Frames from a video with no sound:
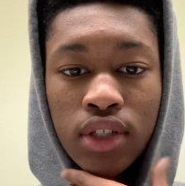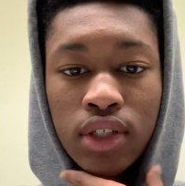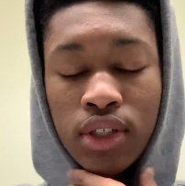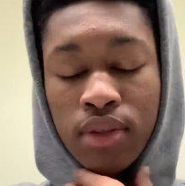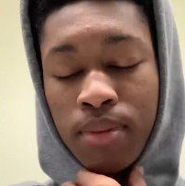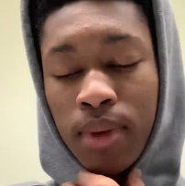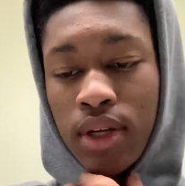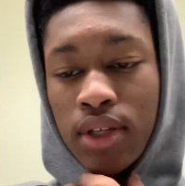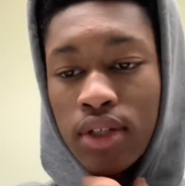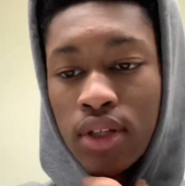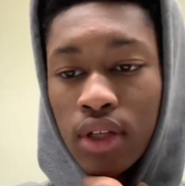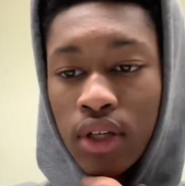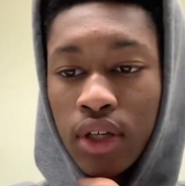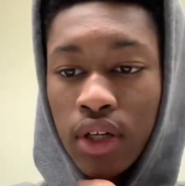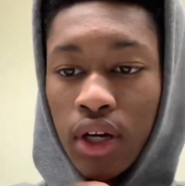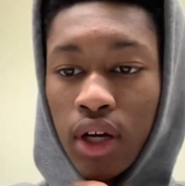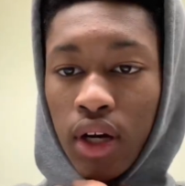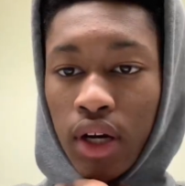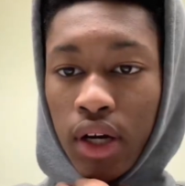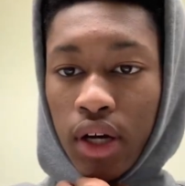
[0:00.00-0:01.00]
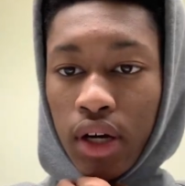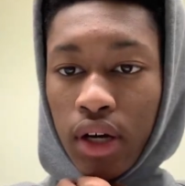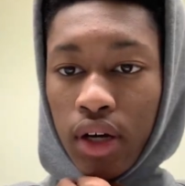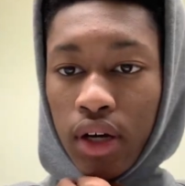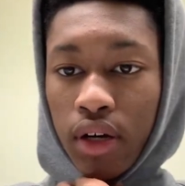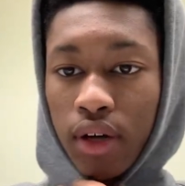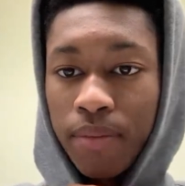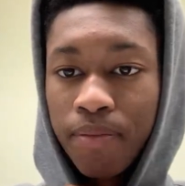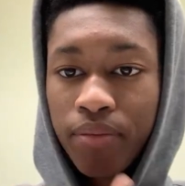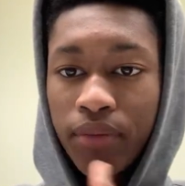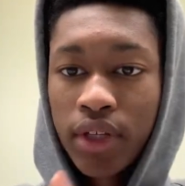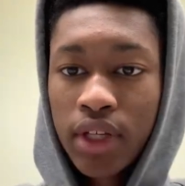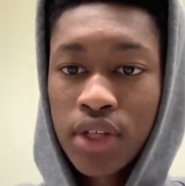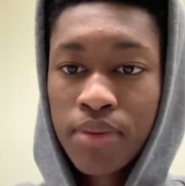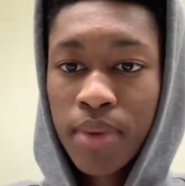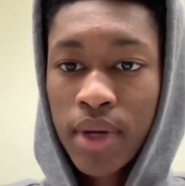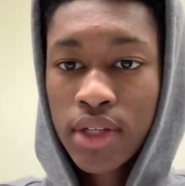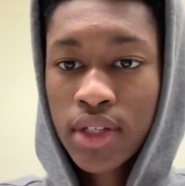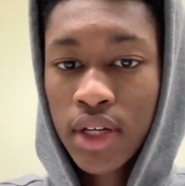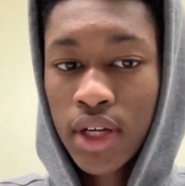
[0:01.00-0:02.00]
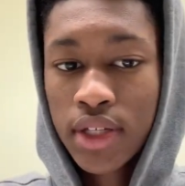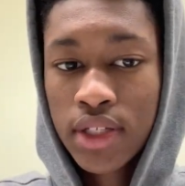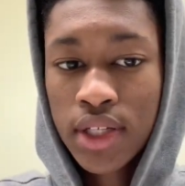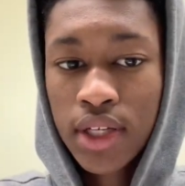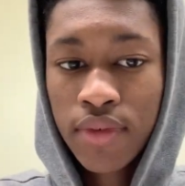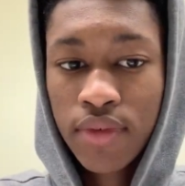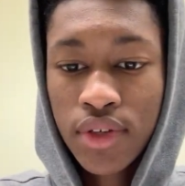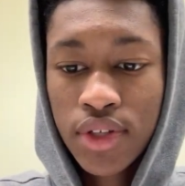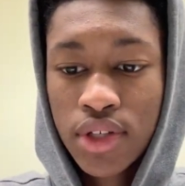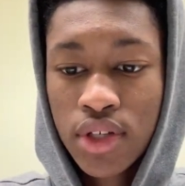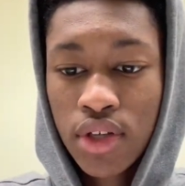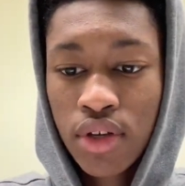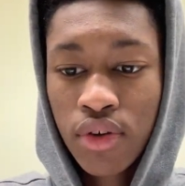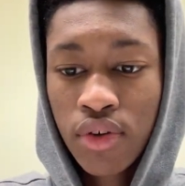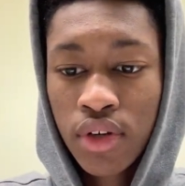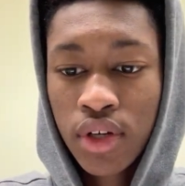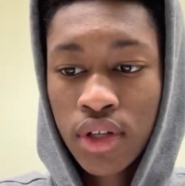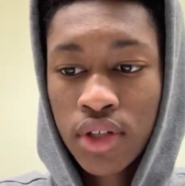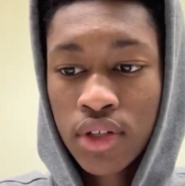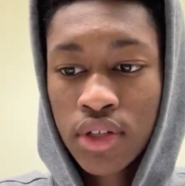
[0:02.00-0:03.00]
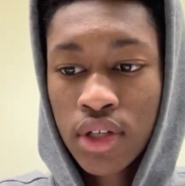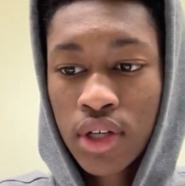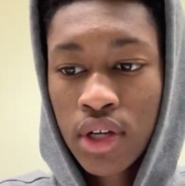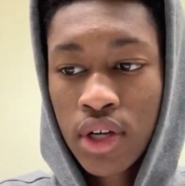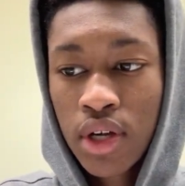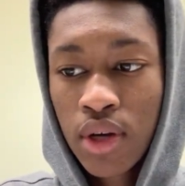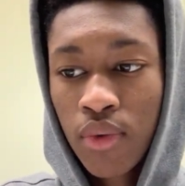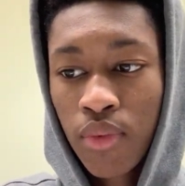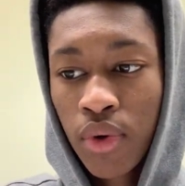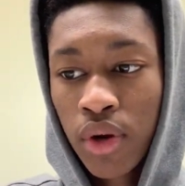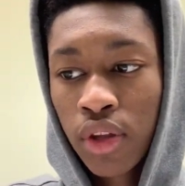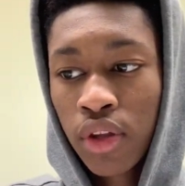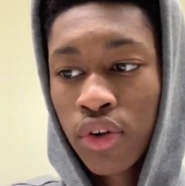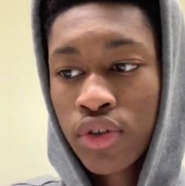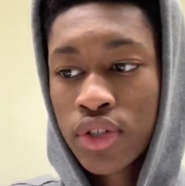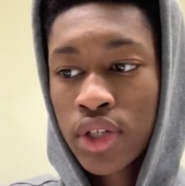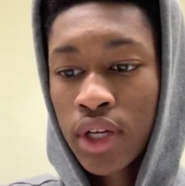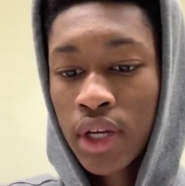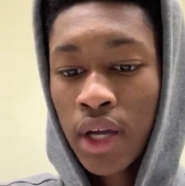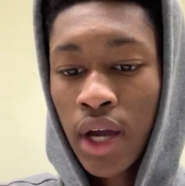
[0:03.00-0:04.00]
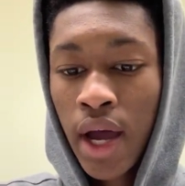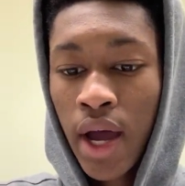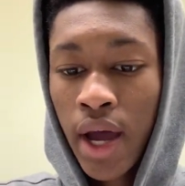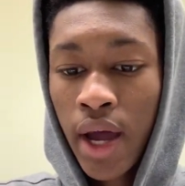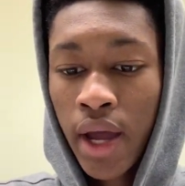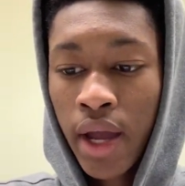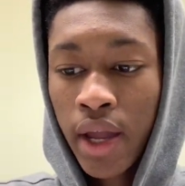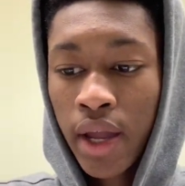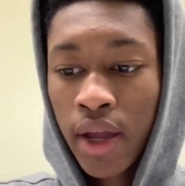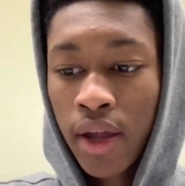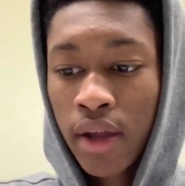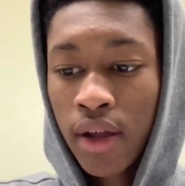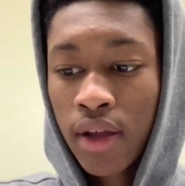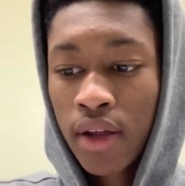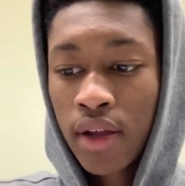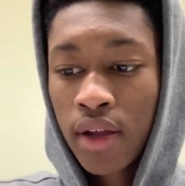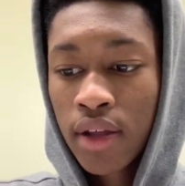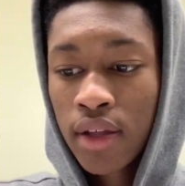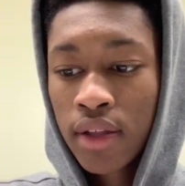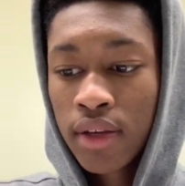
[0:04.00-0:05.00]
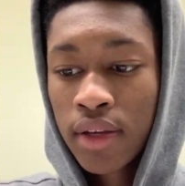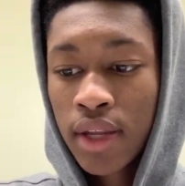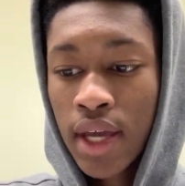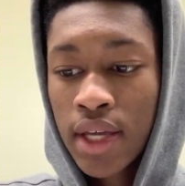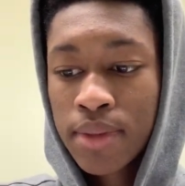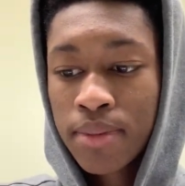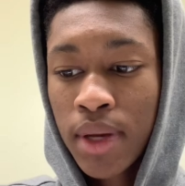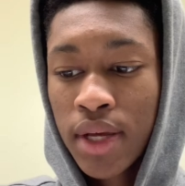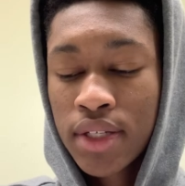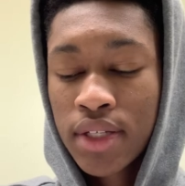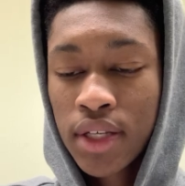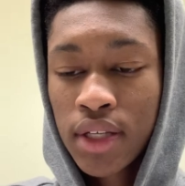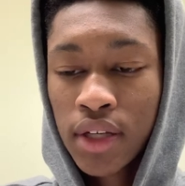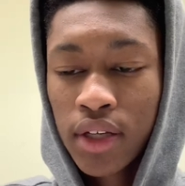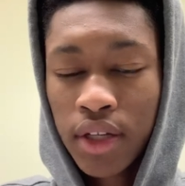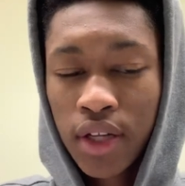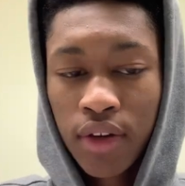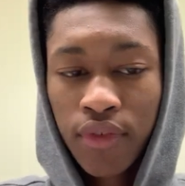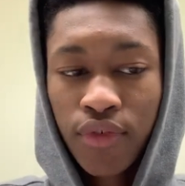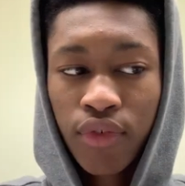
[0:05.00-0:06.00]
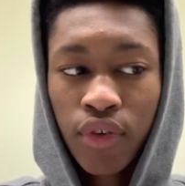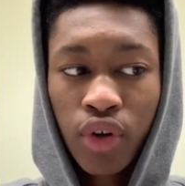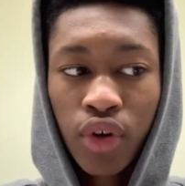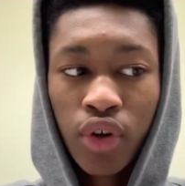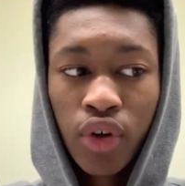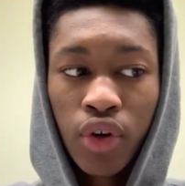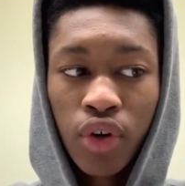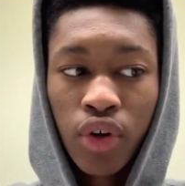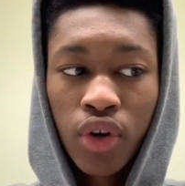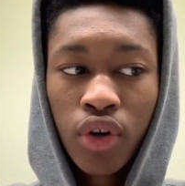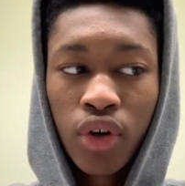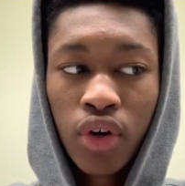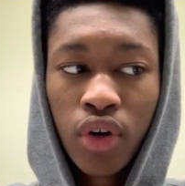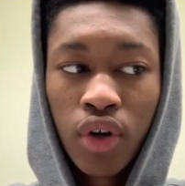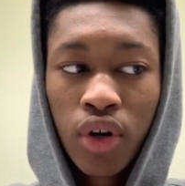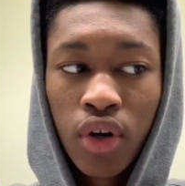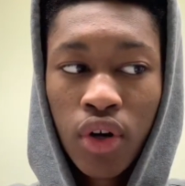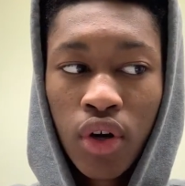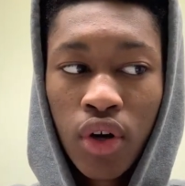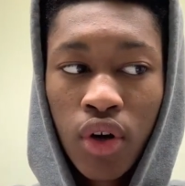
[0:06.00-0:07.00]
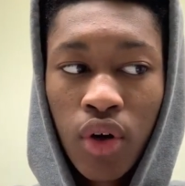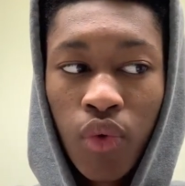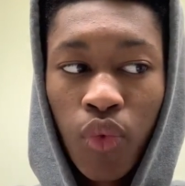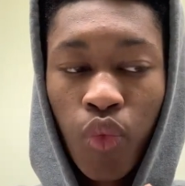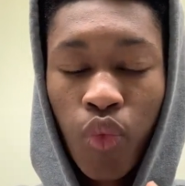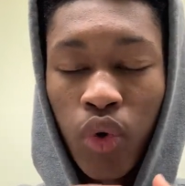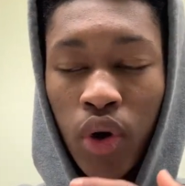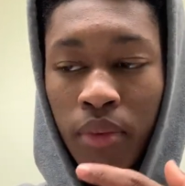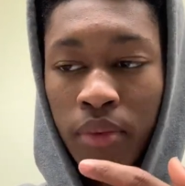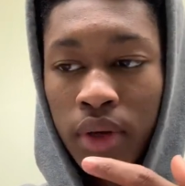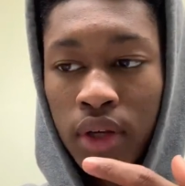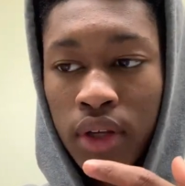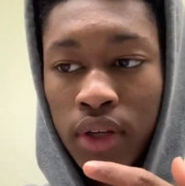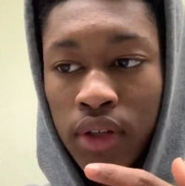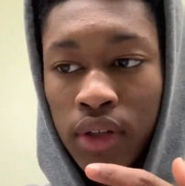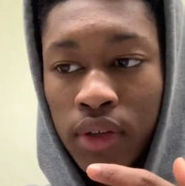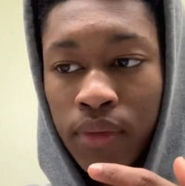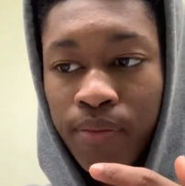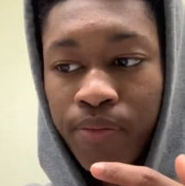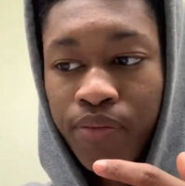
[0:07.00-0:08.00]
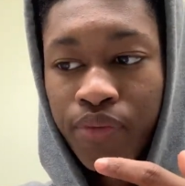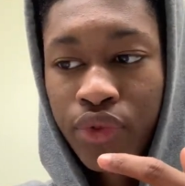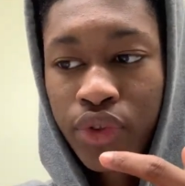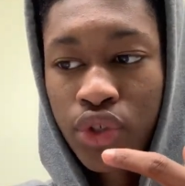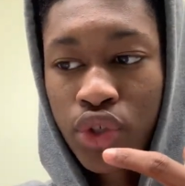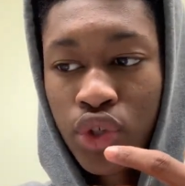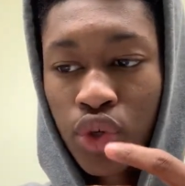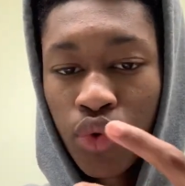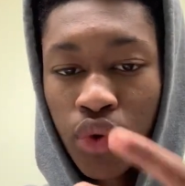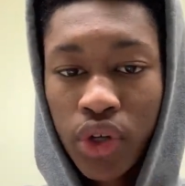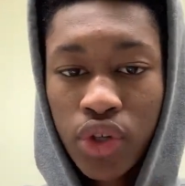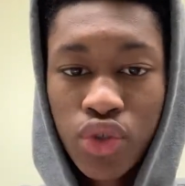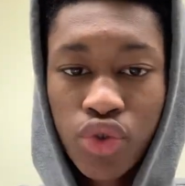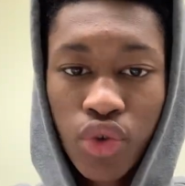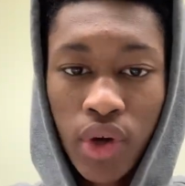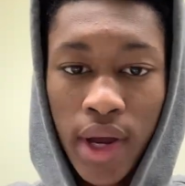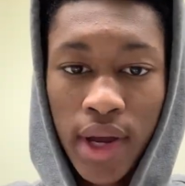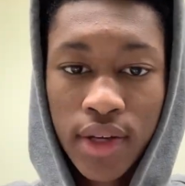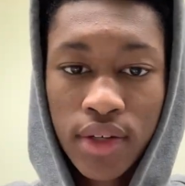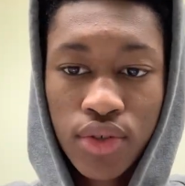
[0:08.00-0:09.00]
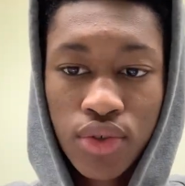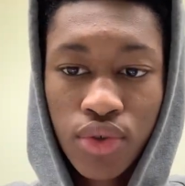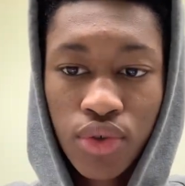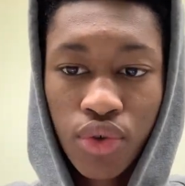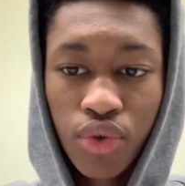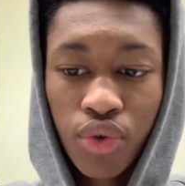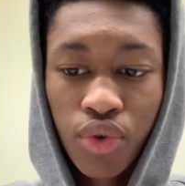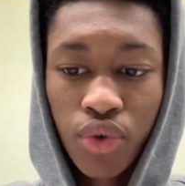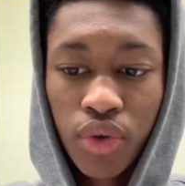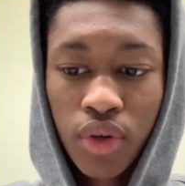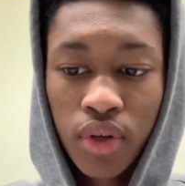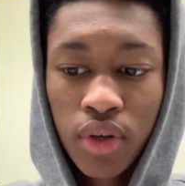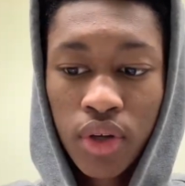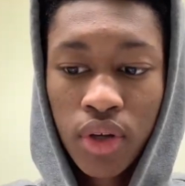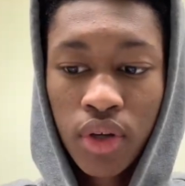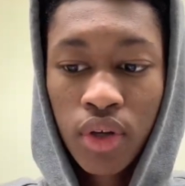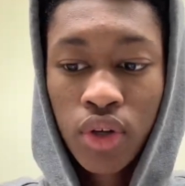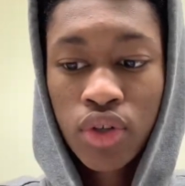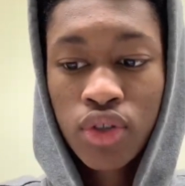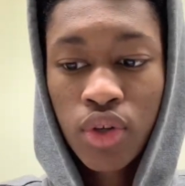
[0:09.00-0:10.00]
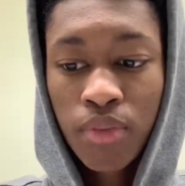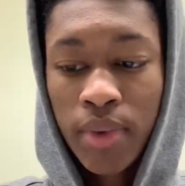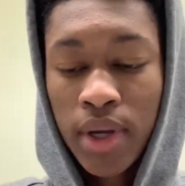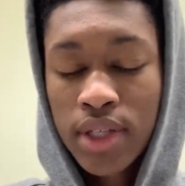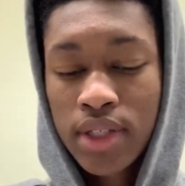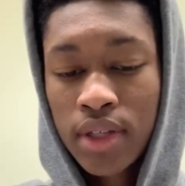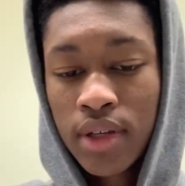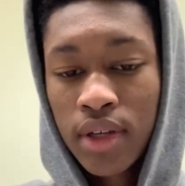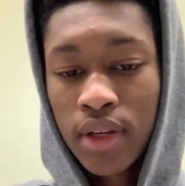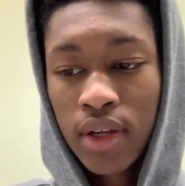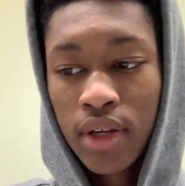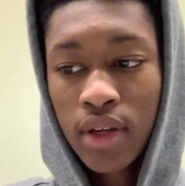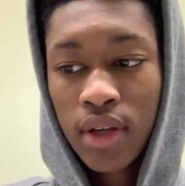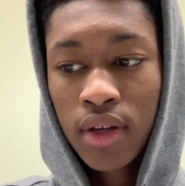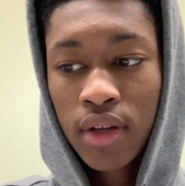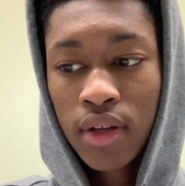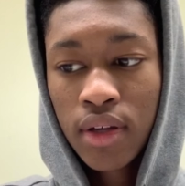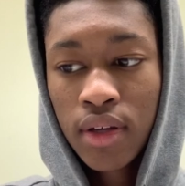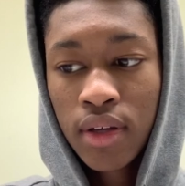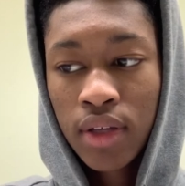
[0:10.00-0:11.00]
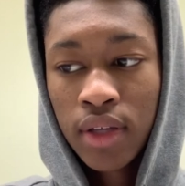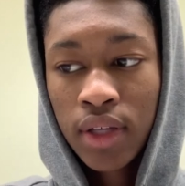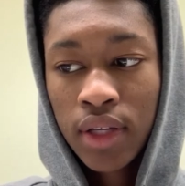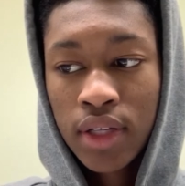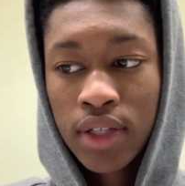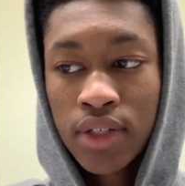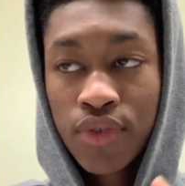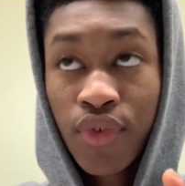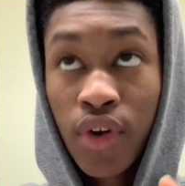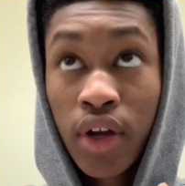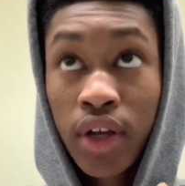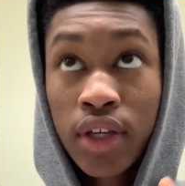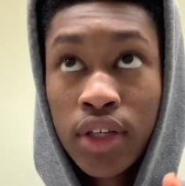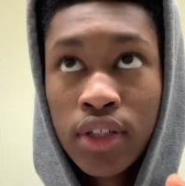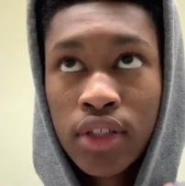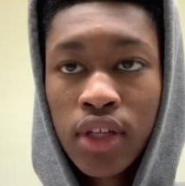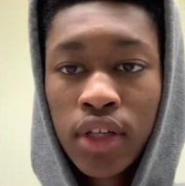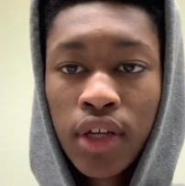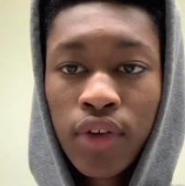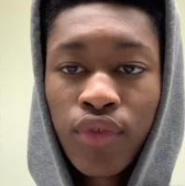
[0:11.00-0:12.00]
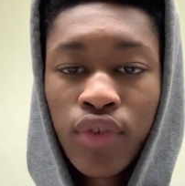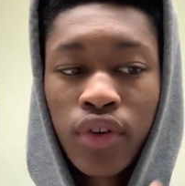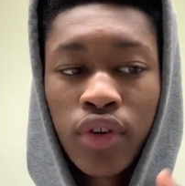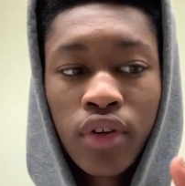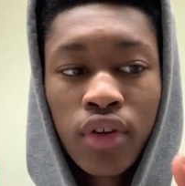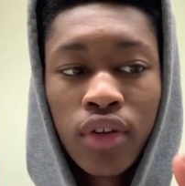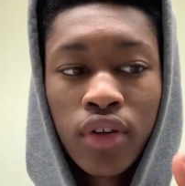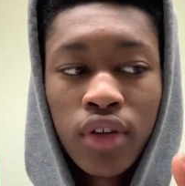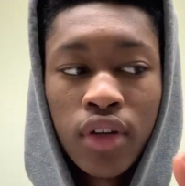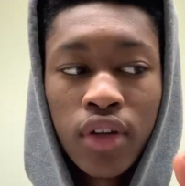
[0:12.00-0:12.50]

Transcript: it's basically a TV series where there's a guy that's basically looking for woman to attract to. So basically, he's looking for,